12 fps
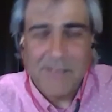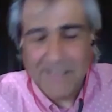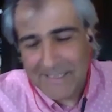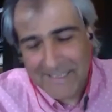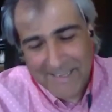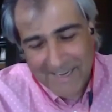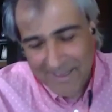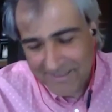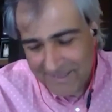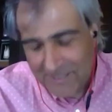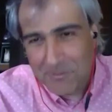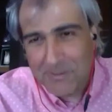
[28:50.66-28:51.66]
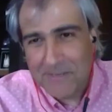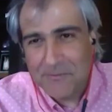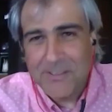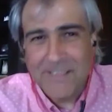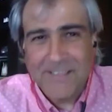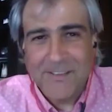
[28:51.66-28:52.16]
I can't thank you enough
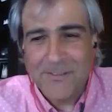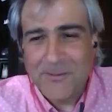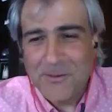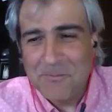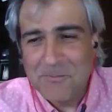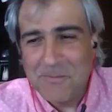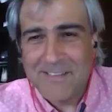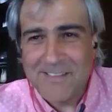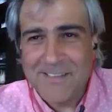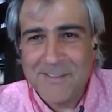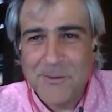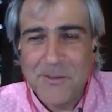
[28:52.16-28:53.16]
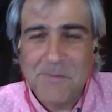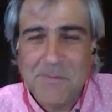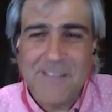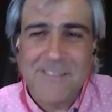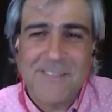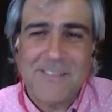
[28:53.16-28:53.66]
for taking 30 minutes. And 30
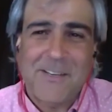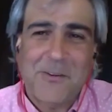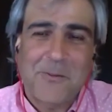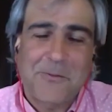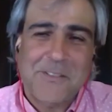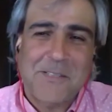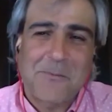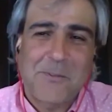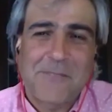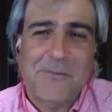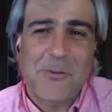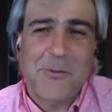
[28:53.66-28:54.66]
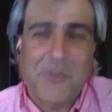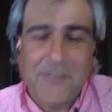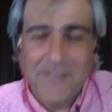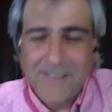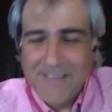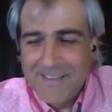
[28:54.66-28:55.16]
minutes, I know for someone of
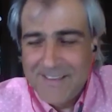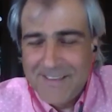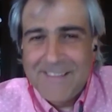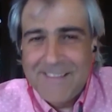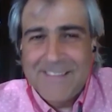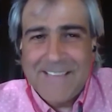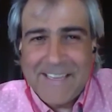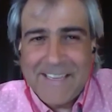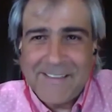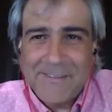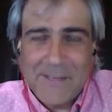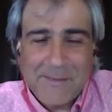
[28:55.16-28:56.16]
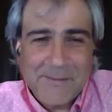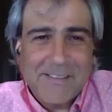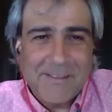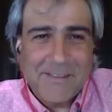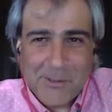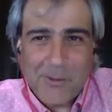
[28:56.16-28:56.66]
your day-to-day
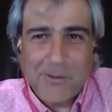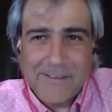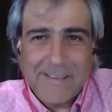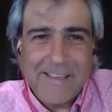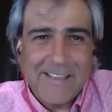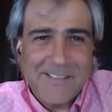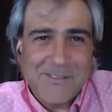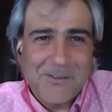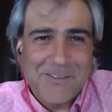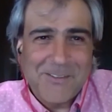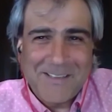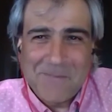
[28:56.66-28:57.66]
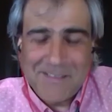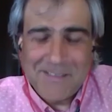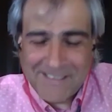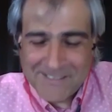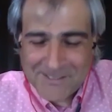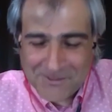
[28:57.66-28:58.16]
lifestyle is hard to get. So I'm
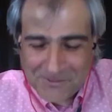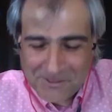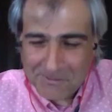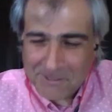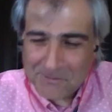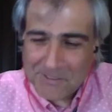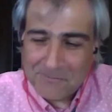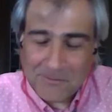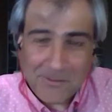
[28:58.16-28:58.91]
extremely grateful.